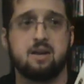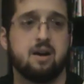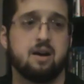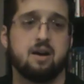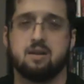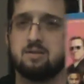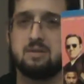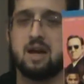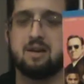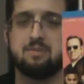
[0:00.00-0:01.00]
like
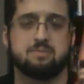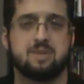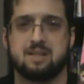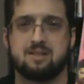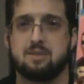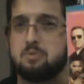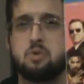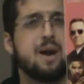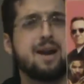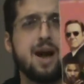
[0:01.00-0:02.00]
I said,
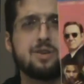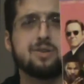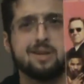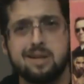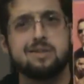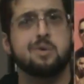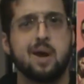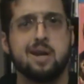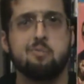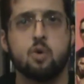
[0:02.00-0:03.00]
great actor. He's
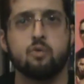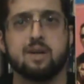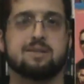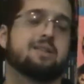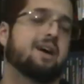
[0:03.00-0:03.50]
great in movies.